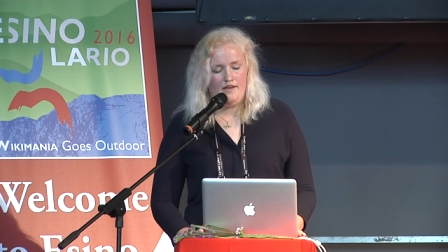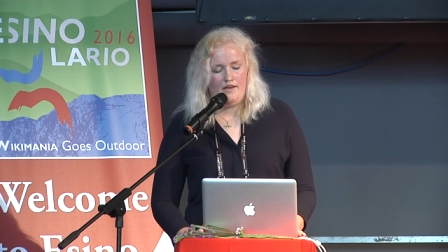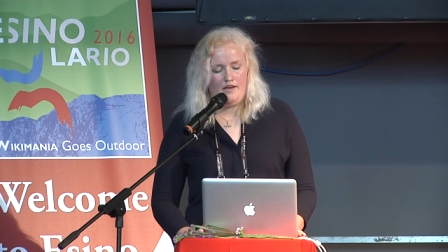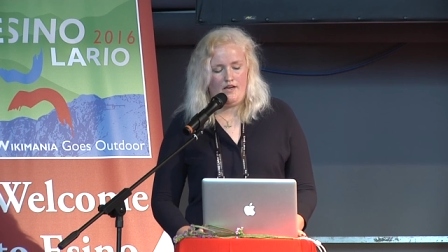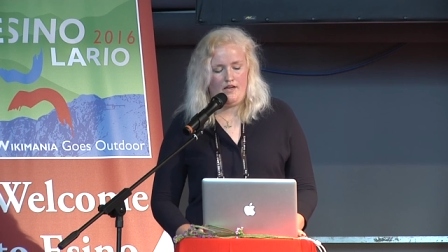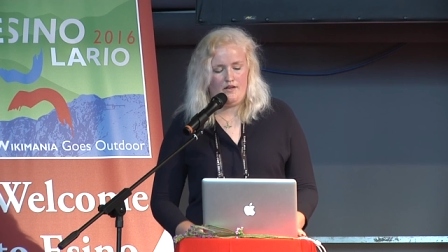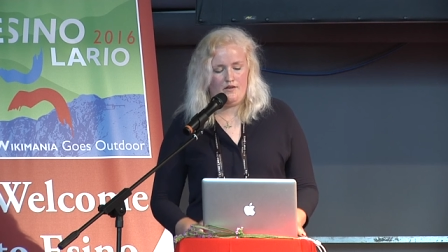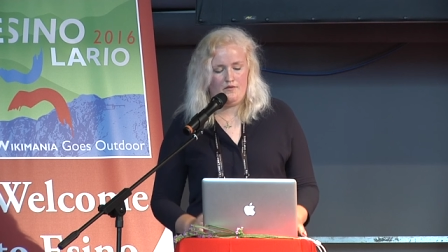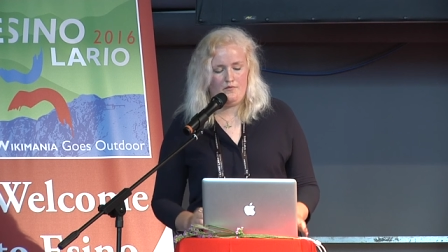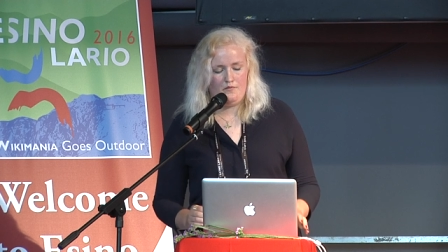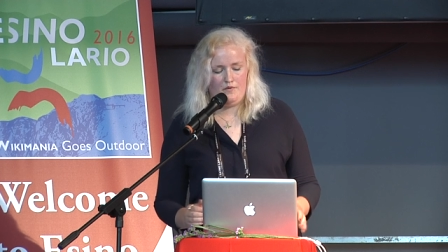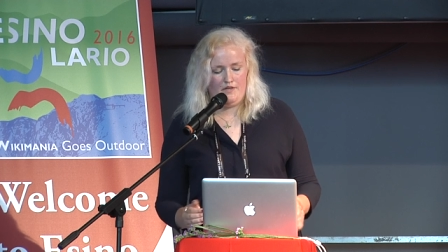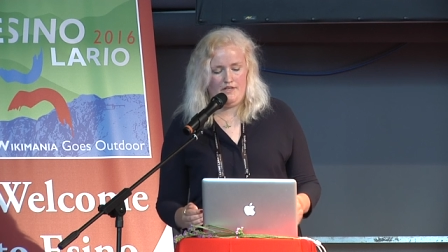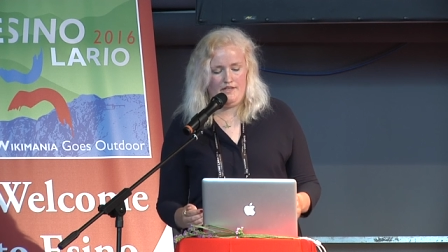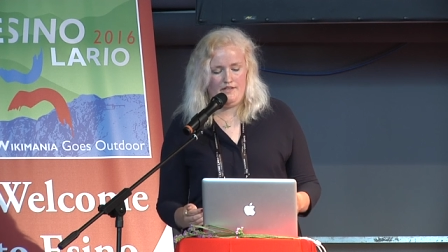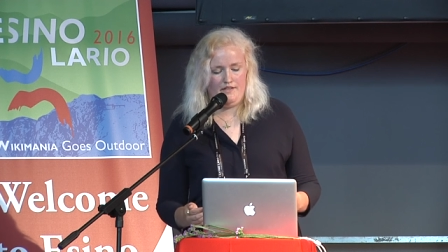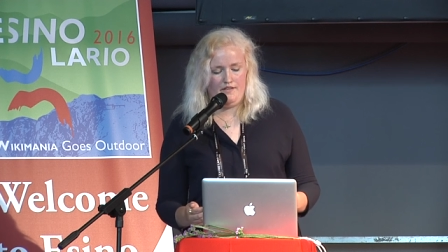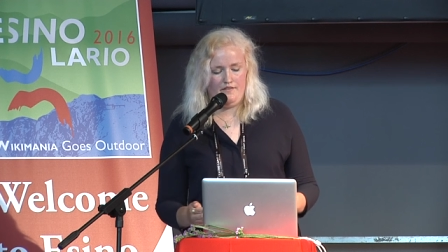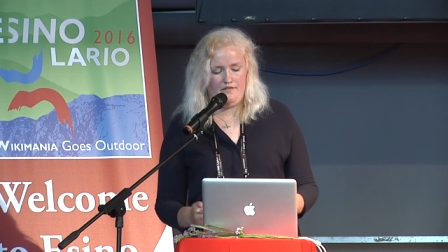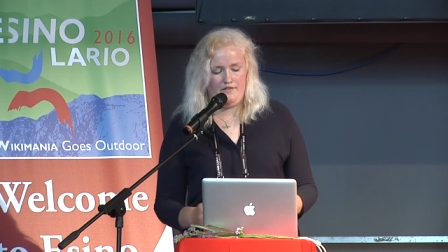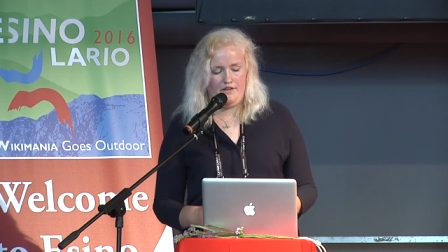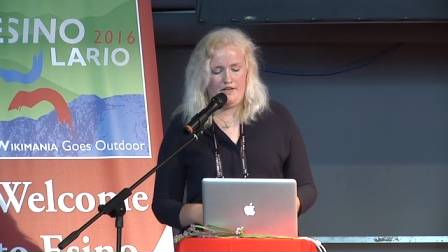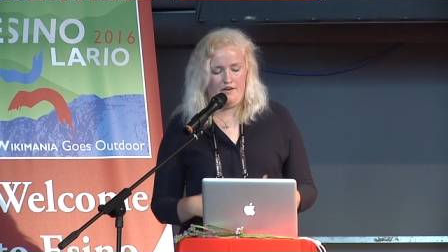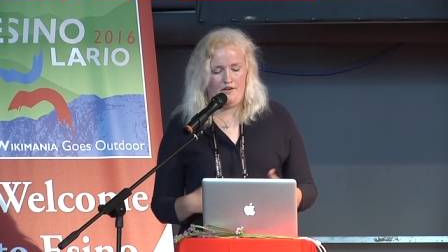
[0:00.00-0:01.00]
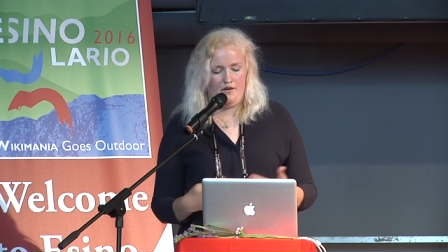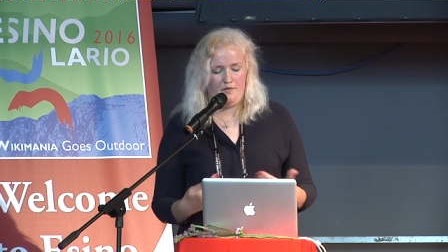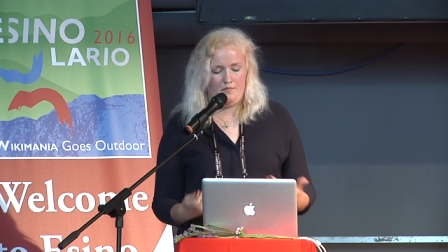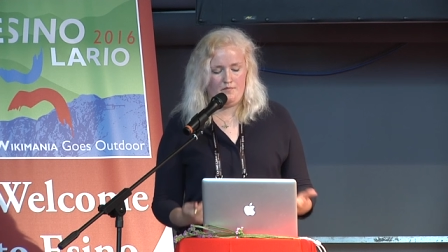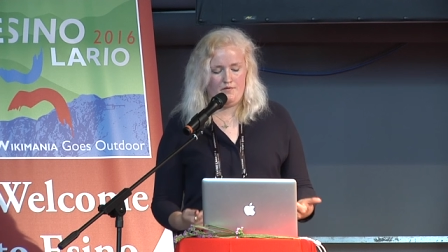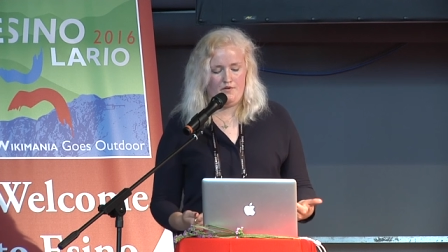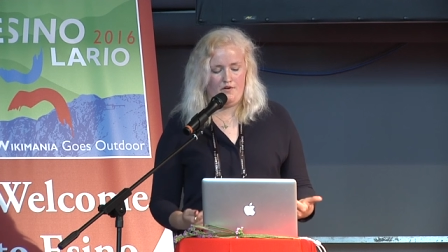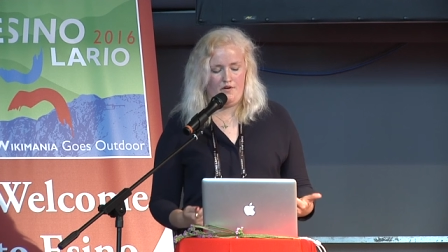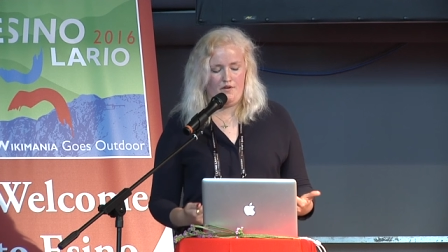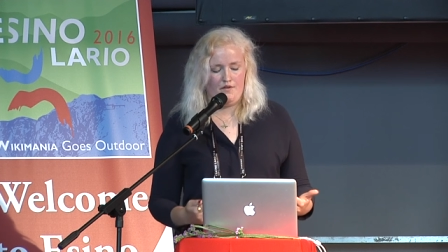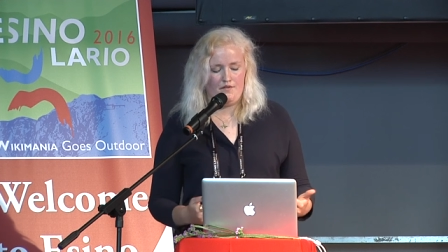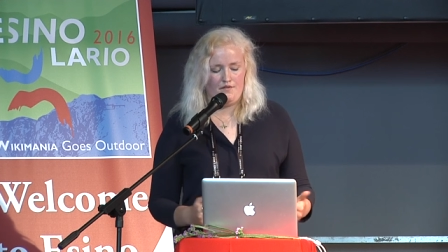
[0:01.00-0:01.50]
And we
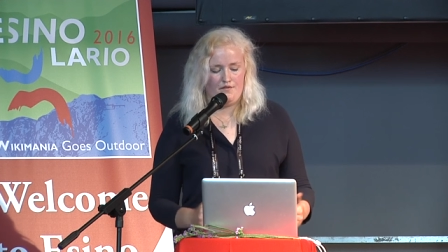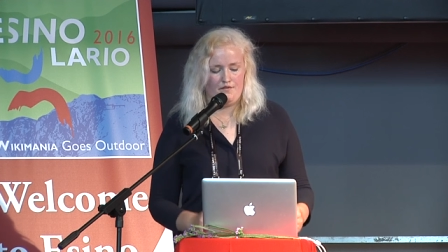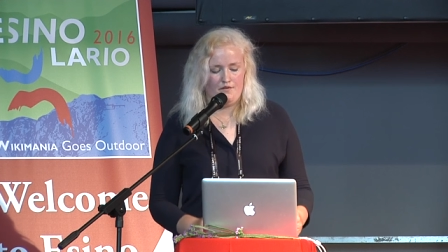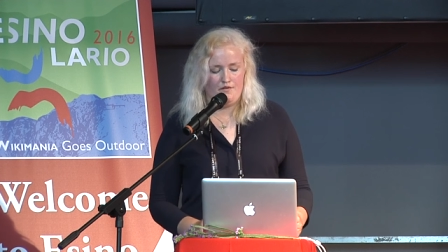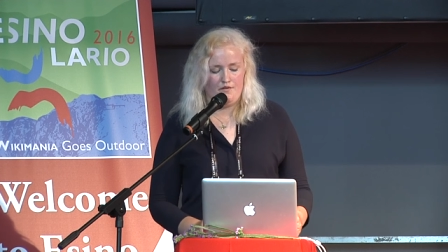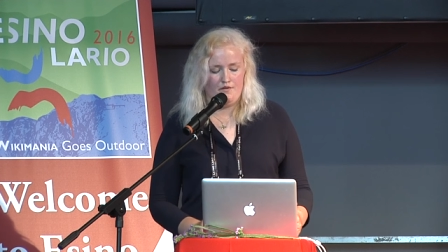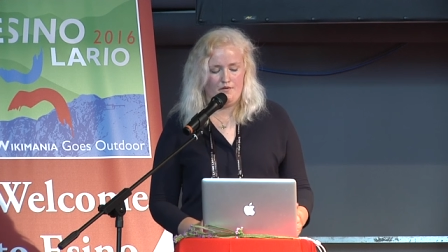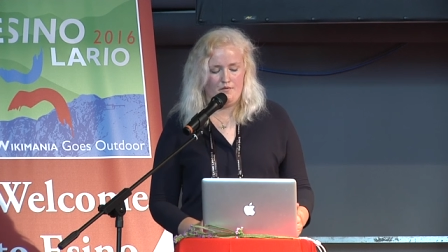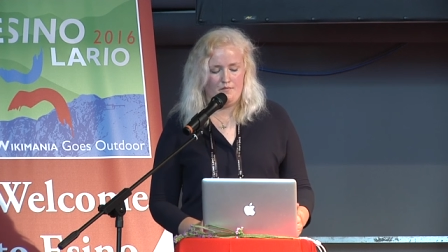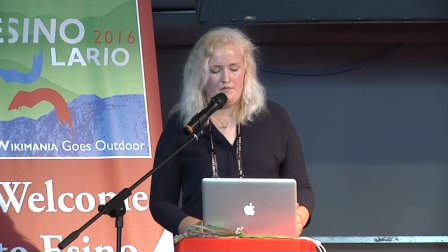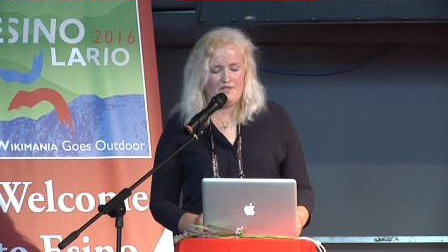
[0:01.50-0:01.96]
developed also